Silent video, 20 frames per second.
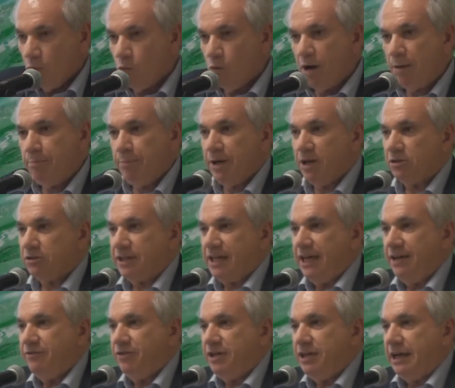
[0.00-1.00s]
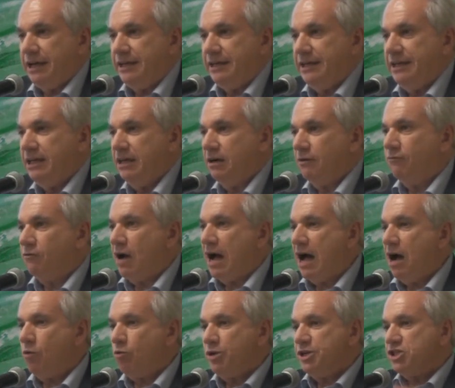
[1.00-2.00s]
One Belt gave an idea of
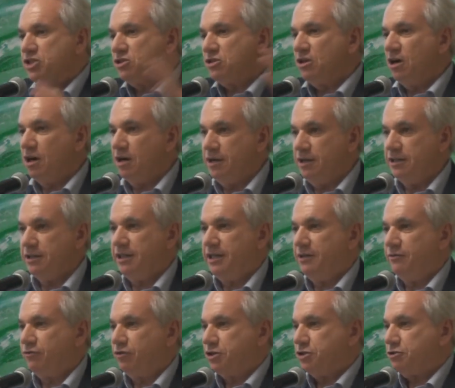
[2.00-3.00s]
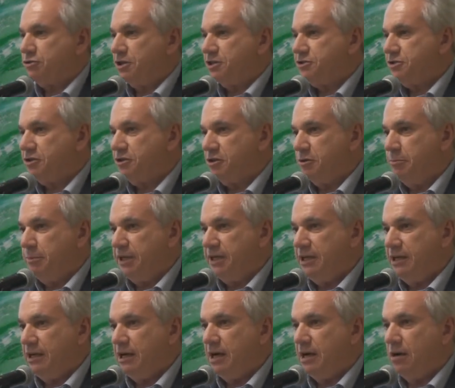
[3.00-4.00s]
how we started the infrastructure
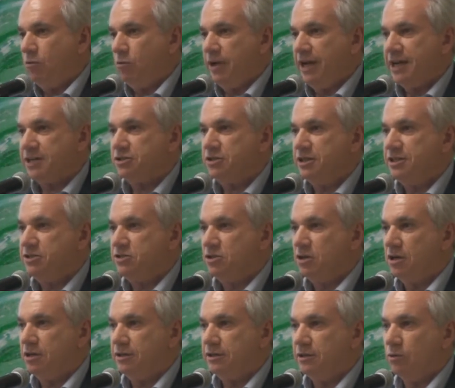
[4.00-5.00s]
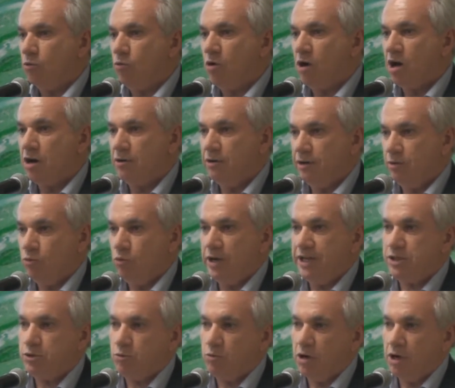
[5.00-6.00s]
committee. We actually started the water and
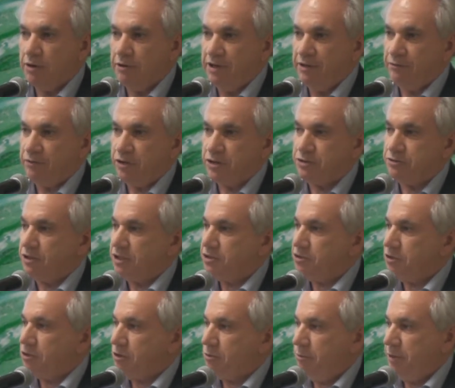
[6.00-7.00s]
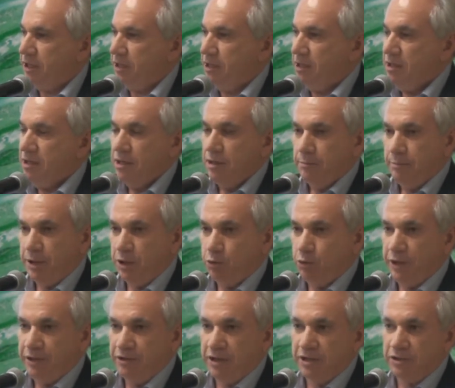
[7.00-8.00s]
wastewater infrastructure committee
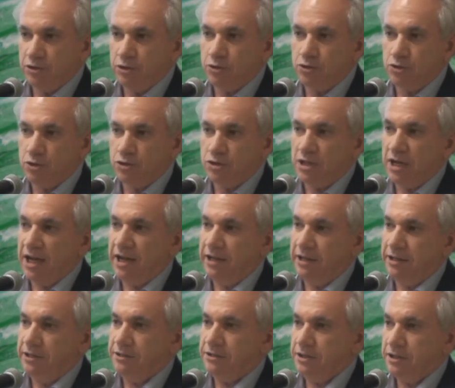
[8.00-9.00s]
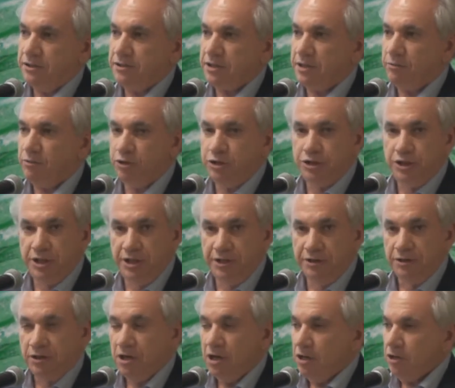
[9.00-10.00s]
between our 2 societies, the Civil
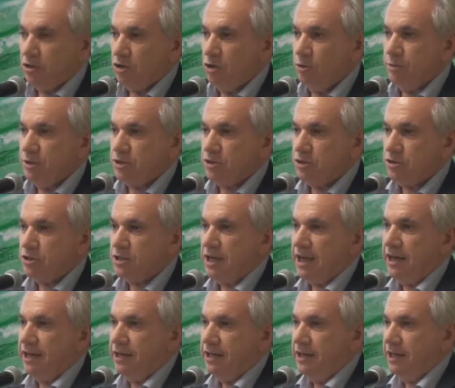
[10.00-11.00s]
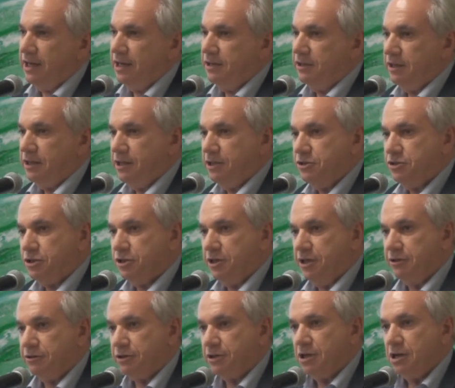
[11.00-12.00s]
Engineering Cuban Society and the
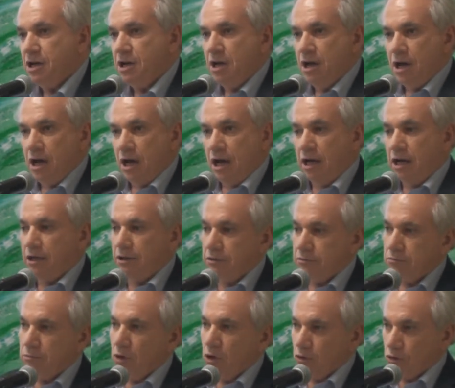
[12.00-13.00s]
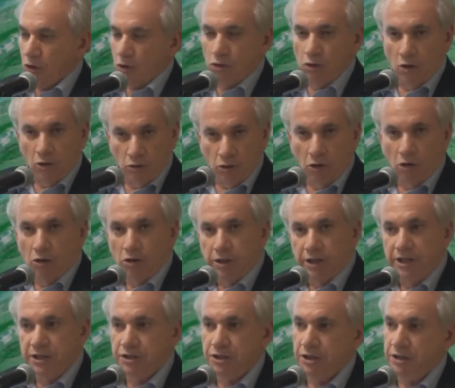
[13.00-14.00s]
engineering, all
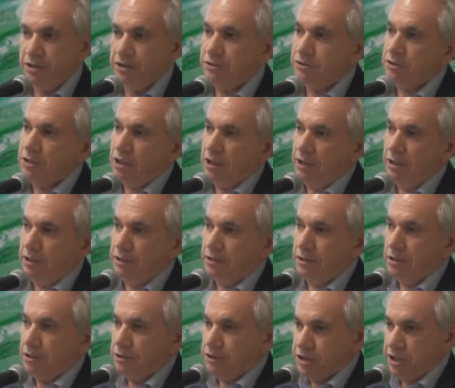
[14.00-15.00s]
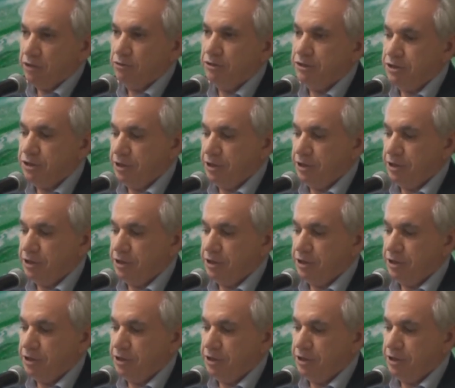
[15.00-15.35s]
the engineers and general